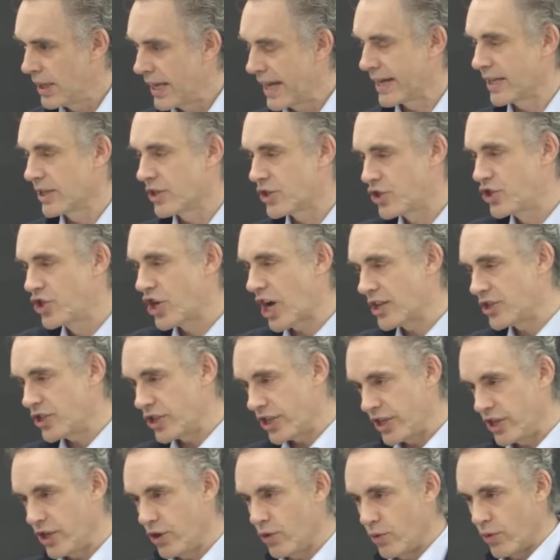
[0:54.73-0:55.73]
And it's
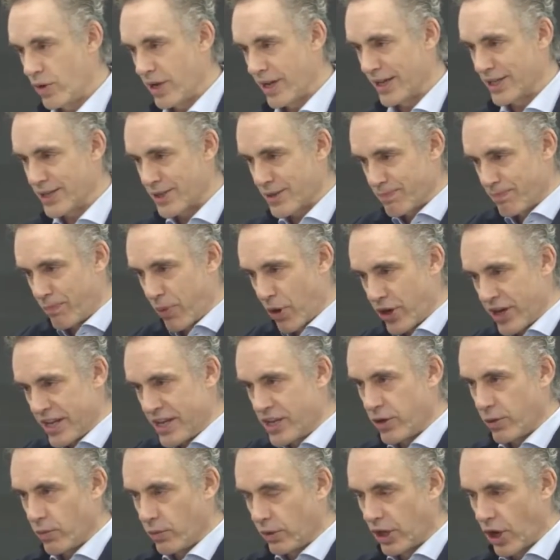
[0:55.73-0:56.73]
judging you, it's
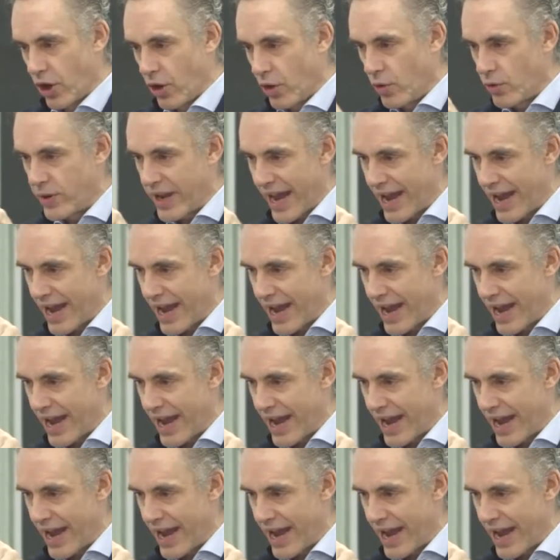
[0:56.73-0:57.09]
putting you low